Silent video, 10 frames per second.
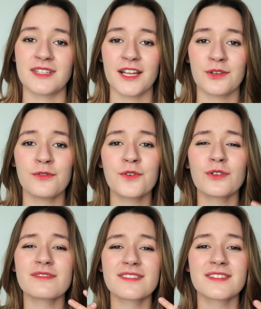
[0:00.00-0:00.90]
that you've
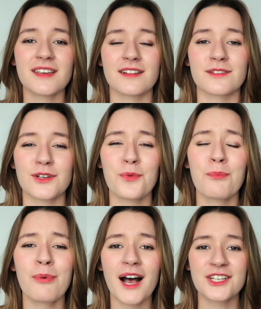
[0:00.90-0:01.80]
got skills, you're
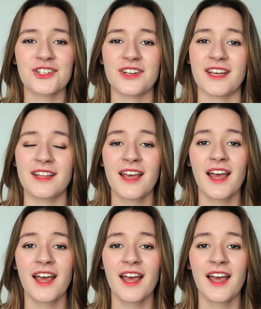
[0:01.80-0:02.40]
passionate,